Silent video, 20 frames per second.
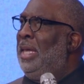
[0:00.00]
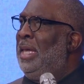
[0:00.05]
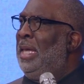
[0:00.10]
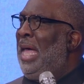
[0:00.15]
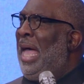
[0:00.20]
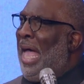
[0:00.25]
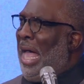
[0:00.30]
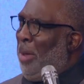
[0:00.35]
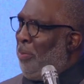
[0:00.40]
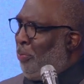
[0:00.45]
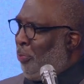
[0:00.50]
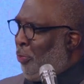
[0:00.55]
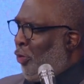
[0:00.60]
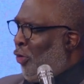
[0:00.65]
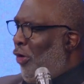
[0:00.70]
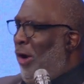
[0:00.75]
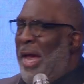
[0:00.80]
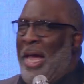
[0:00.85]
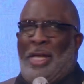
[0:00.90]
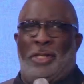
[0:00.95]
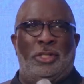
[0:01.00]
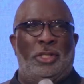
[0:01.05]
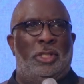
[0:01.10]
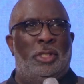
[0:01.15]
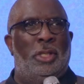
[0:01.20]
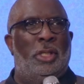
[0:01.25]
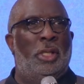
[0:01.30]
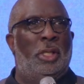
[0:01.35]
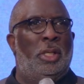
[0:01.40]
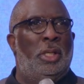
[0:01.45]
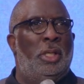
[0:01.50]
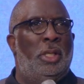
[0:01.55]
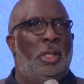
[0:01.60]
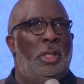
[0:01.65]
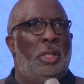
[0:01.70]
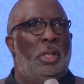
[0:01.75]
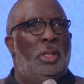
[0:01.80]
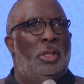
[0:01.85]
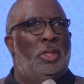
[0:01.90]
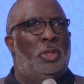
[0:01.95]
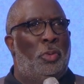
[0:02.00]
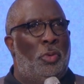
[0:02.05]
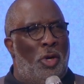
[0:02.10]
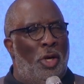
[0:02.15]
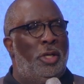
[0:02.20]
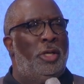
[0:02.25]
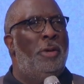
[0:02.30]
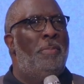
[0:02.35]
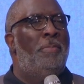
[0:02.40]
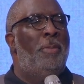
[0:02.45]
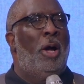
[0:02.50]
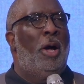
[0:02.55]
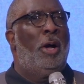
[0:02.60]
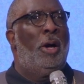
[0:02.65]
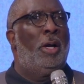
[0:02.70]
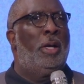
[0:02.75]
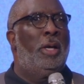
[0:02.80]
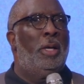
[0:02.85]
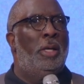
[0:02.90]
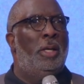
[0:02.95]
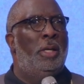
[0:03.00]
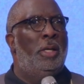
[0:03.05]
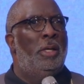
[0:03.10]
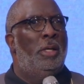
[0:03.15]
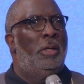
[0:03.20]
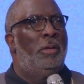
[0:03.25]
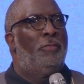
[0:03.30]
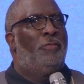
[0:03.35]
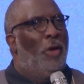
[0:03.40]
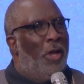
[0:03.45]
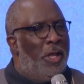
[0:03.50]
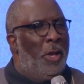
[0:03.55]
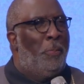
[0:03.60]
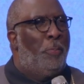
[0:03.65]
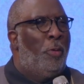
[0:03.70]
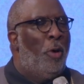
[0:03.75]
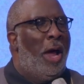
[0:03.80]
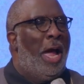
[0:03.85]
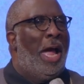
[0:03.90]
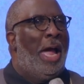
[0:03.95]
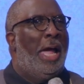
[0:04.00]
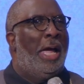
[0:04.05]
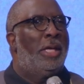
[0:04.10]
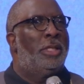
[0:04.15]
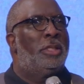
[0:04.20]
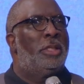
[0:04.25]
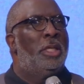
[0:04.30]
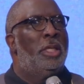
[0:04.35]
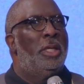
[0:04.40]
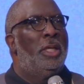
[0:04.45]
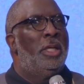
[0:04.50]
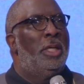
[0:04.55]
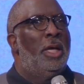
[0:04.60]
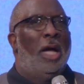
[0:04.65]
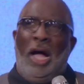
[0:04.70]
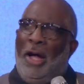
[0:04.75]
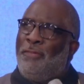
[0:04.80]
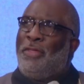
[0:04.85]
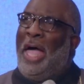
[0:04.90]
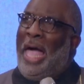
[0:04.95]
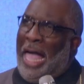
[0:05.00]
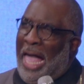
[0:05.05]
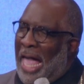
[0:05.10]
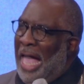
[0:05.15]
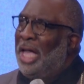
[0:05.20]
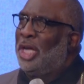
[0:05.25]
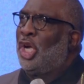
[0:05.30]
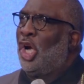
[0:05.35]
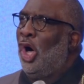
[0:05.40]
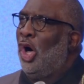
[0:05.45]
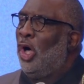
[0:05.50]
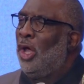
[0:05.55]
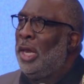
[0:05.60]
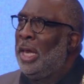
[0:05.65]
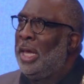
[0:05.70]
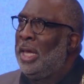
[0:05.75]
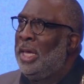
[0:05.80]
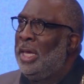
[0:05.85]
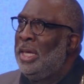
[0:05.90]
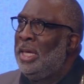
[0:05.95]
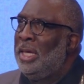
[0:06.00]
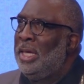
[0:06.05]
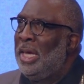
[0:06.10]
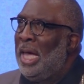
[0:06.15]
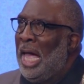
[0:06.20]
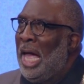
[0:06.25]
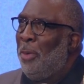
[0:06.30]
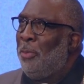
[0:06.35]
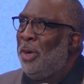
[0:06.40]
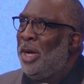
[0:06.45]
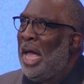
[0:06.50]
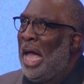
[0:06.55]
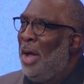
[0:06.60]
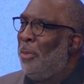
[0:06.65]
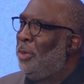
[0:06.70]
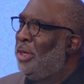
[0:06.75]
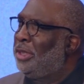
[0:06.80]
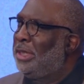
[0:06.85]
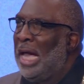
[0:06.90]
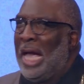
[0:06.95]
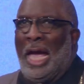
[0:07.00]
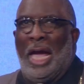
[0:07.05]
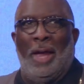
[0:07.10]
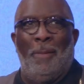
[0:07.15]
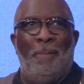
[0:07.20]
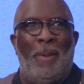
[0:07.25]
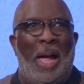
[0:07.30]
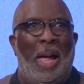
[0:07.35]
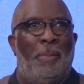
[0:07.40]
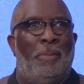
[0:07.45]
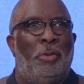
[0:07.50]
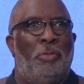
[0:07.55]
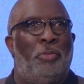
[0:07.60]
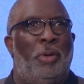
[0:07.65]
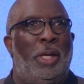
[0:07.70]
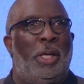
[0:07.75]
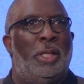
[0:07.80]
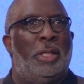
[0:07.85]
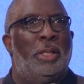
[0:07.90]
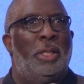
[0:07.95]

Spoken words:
I press toward the mark for the prize of the high calling. I wish I had Bible reading.